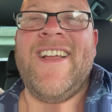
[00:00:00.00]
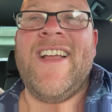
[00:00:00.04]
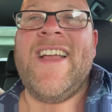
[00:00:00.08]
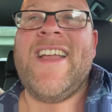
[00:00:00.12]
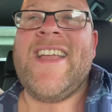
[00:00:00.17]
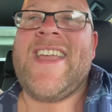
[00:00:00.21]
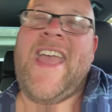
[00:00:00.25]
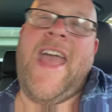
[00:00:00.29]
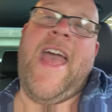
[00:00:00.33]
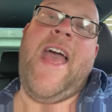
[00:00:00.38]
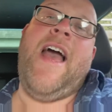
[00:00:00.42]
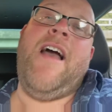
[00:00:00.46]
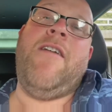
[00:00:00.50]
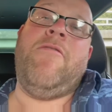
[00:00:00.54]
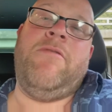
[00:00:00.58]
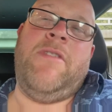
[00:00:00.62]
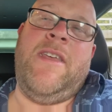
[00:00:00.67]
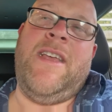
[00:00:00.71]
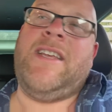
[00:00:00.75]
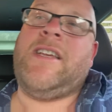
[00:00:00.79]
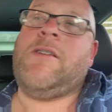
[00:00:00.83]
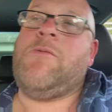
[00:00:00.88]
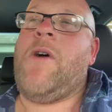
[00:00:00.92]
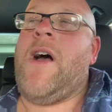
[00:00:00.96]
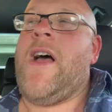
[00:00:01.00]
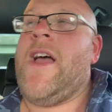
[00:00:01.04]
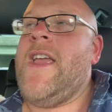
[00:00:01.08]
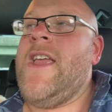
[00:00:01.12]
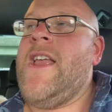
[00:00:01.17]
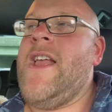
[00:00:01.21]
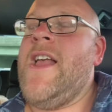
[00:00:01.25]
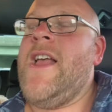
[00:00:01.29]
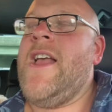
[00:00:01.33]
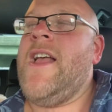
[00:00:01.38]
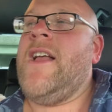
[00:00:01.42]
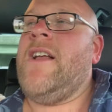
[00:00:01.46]
Get out this
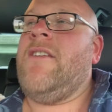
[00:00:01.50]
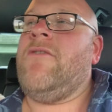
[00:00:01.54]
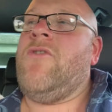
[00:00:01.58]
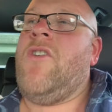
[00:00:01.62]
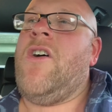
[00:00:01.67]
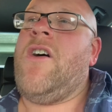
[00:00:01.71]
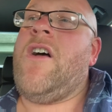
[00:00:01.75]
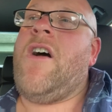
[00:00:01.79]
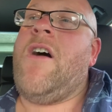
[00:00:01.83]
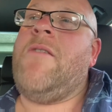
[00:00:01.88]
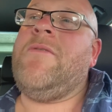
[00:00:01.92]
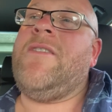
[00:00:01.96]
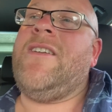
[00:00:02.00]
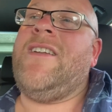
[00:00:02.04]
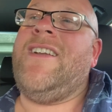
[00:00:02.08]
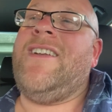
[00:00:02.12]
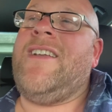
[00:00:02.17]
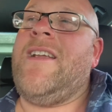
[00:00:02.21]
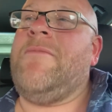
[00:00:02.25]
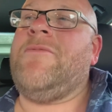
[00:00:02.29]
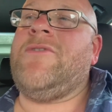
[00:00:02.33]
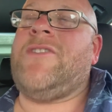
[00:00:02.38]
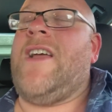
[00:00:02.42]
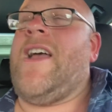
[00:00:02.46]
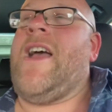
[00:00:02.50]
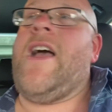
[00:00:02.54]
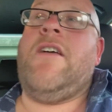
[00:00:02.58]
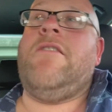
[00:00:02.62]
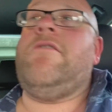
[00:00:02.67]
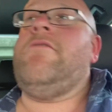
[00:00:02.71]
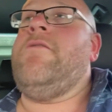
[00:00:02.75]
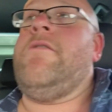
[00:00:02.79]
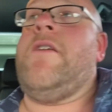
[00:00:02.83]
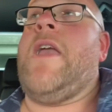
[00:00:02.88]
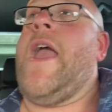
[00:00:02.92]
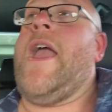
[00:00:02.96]
way, right? I'm going to demonstrate how
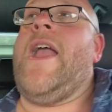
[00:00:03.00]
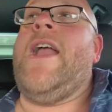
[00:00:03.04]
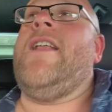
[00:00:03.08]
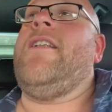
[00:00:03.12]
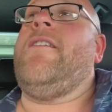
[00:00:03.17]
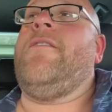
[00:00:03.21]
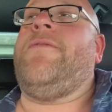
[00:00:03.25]
you get in a